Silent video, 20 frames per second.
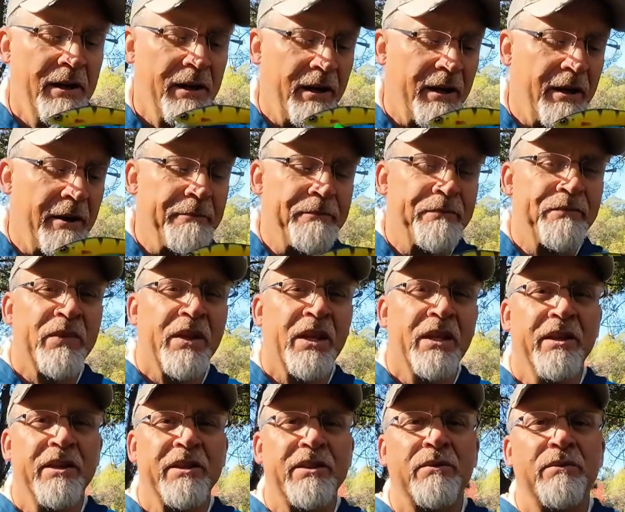Um,
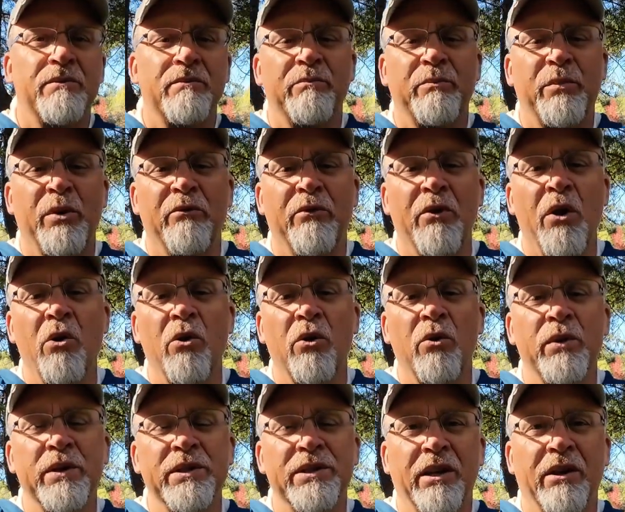this
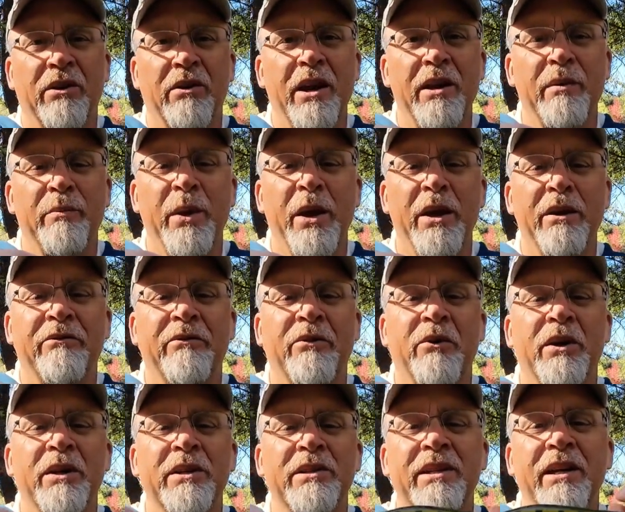Provoke was a great bait
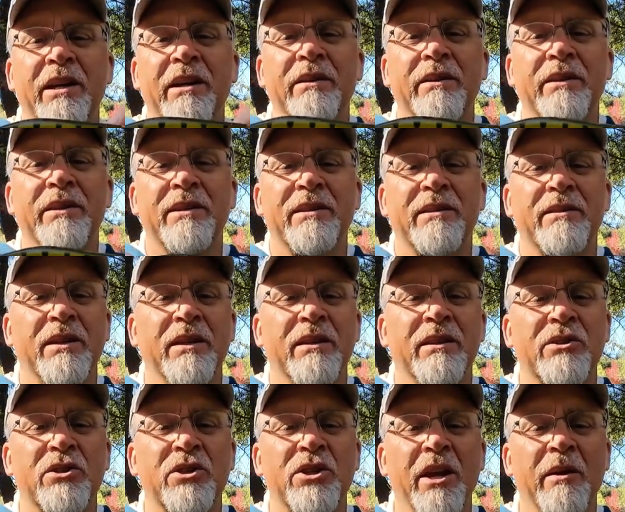for us here in this, in
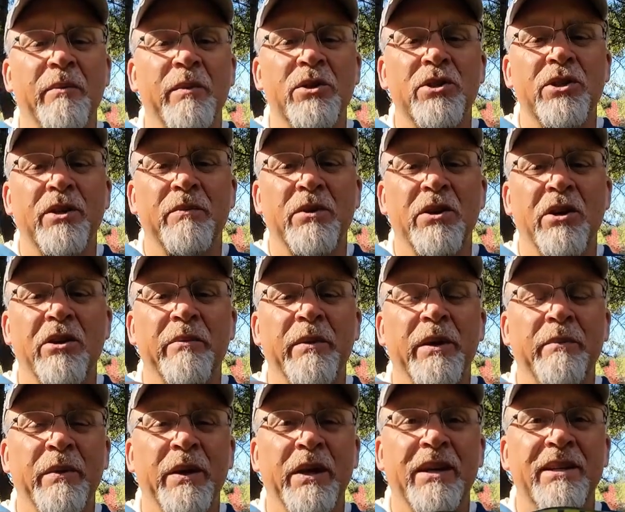this championship
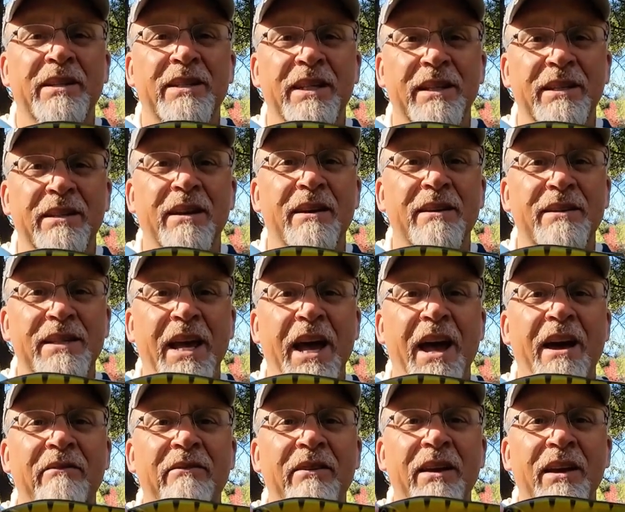tournament because it does
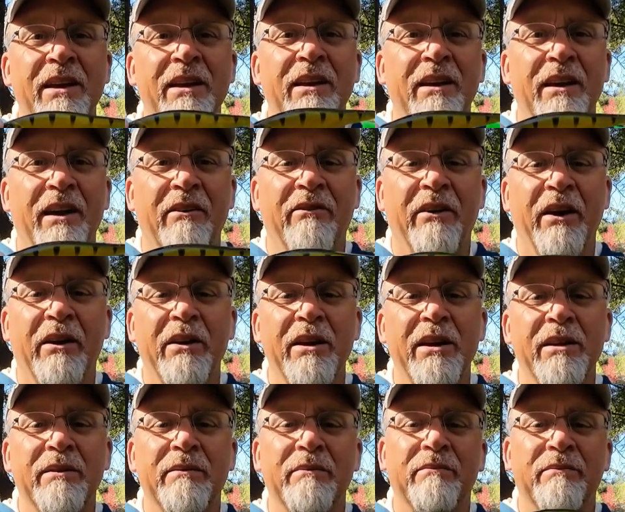have a
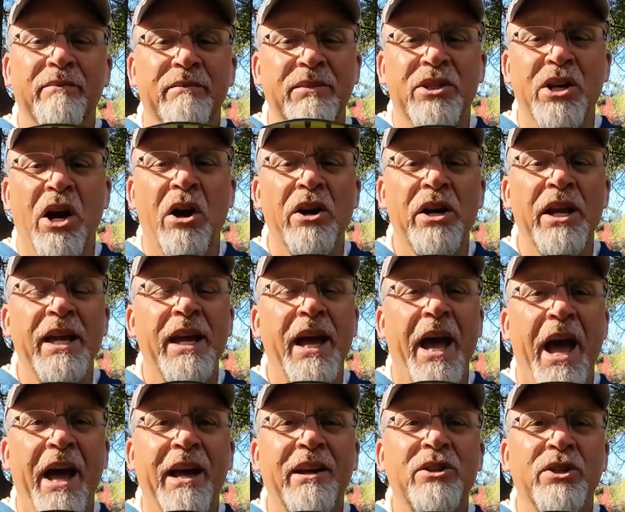very darting
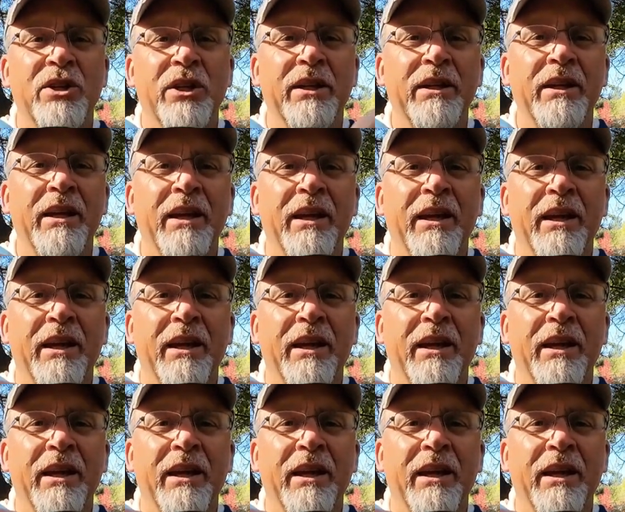action.